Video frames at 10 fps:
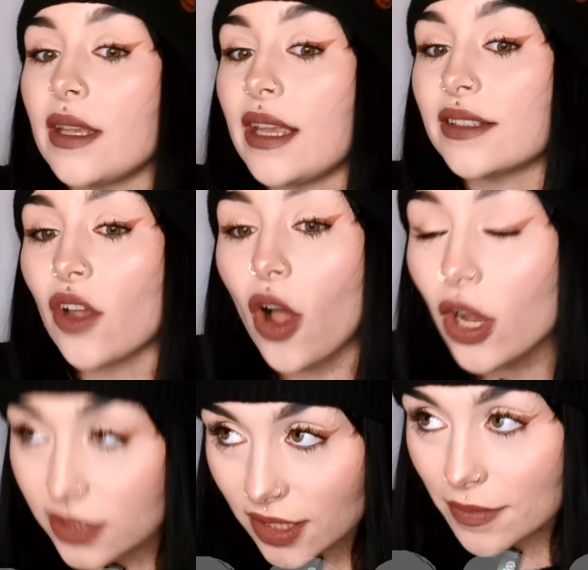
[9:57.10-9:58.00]
It's
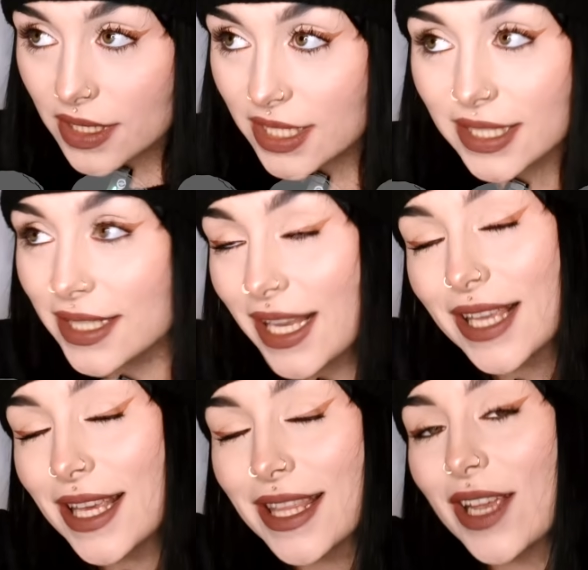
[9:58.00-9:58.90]
awesome to
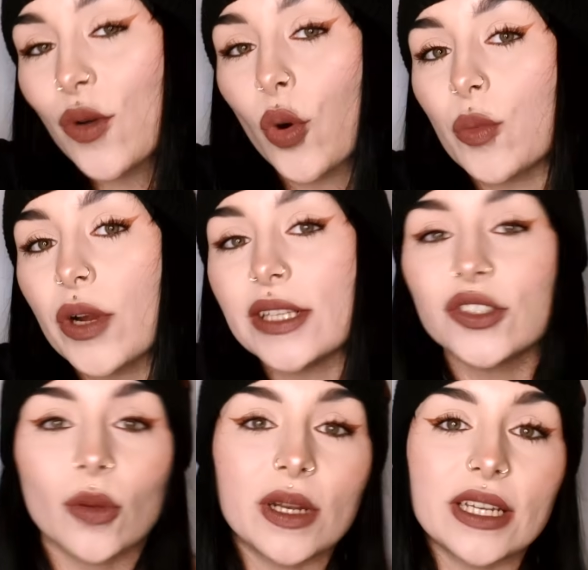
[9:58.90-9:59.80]
see that they incorporate
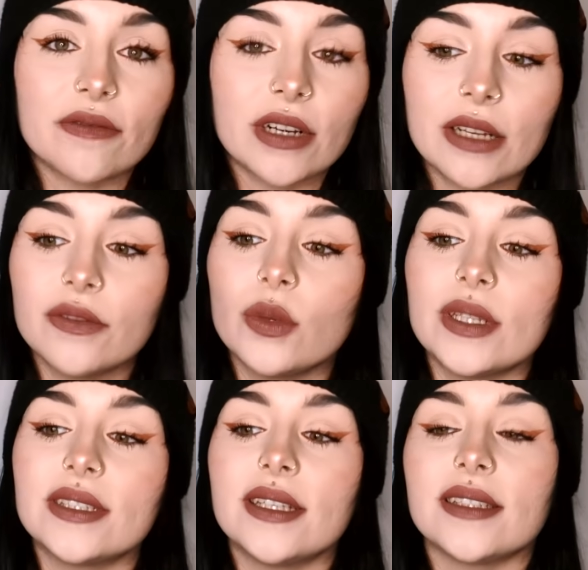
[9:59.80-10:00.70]
so many different
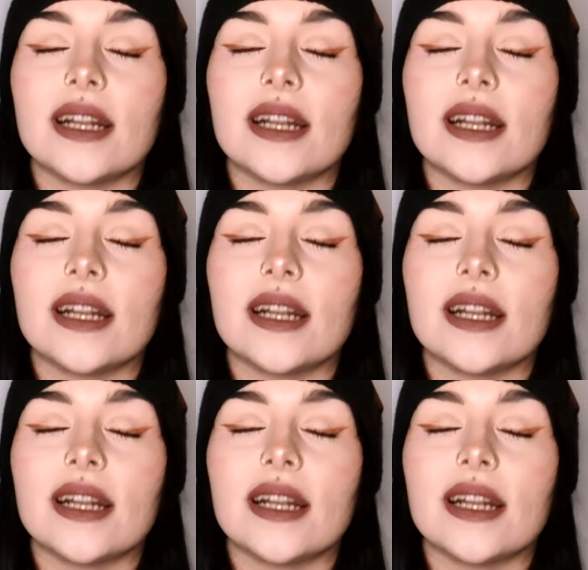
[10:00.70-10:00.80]
influences,